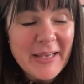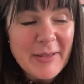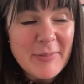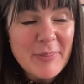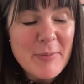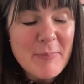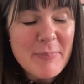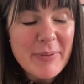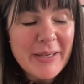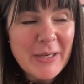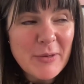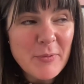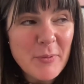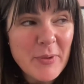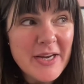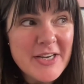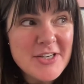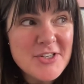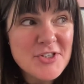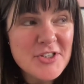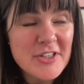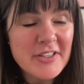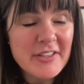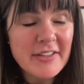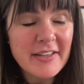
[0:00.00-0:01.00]
the big
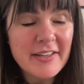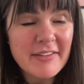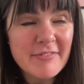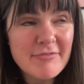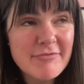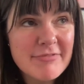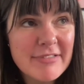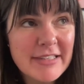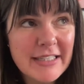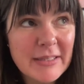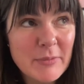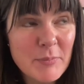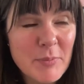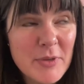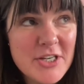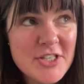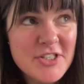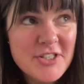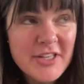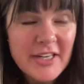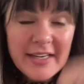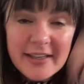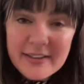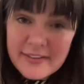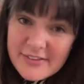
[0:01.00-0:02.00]
question, and I really wished
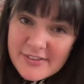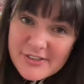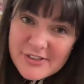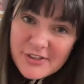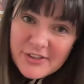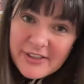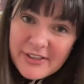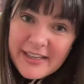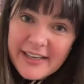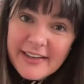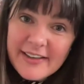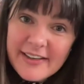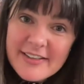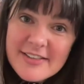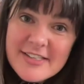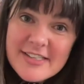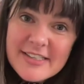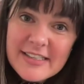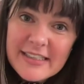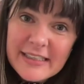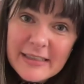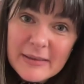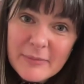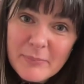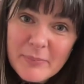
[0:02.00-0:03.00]
I hadn't done it,
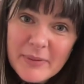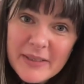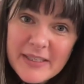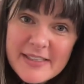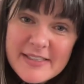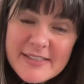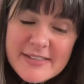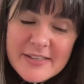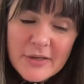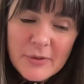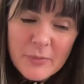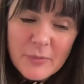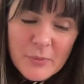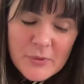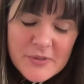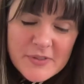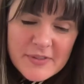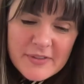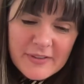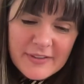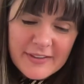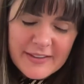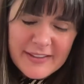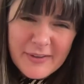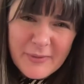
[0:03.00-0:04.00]
actually, because who
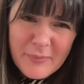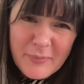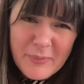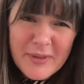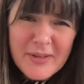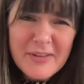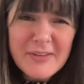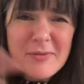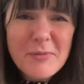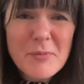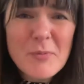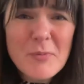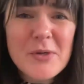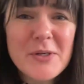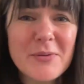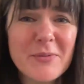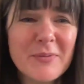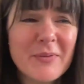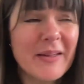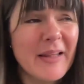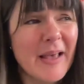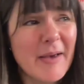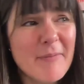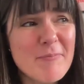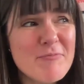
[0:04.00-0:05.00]
wants, you
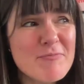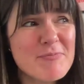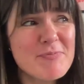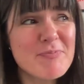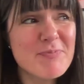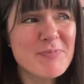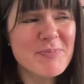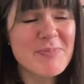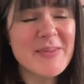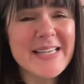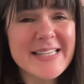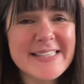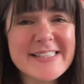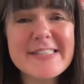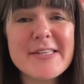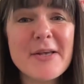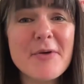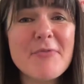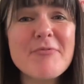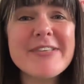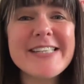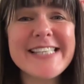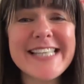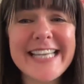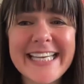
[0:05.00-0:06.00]
know, it's so
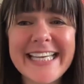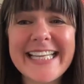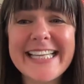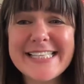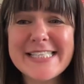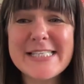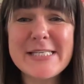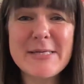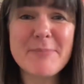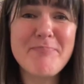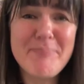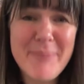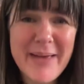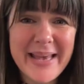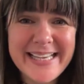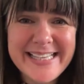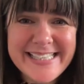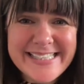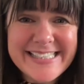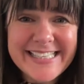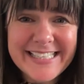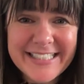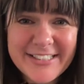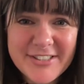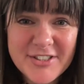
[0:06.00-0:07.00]
ridiculous
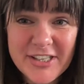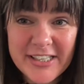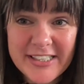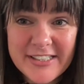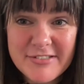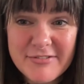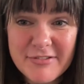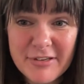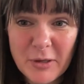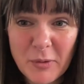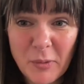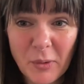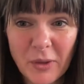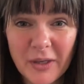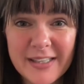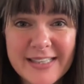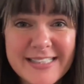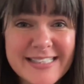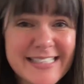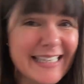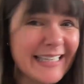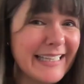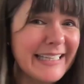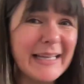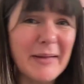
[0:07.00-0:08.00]
debating gender
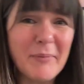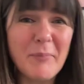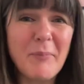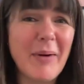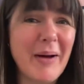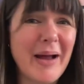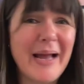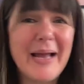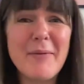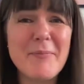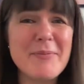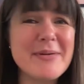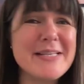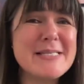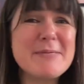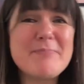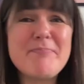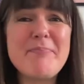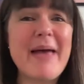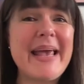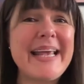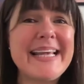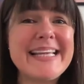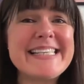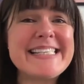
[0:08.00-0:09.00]
equality. Why are we
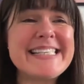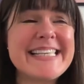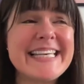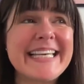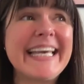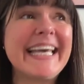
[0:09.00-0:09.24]
debating?